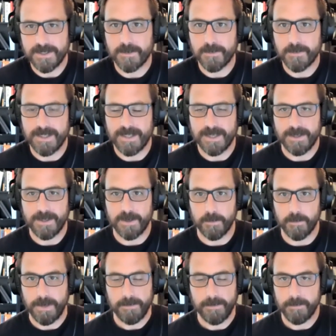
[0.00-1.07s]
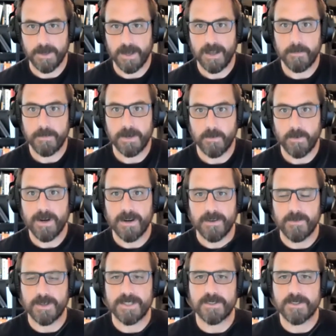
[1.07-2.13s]
something that you may not have been aware
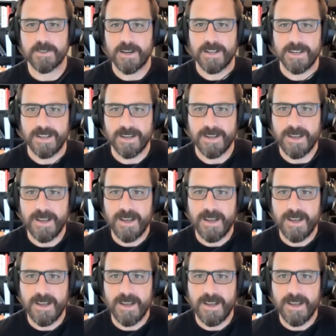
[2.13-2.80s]
of when you started it.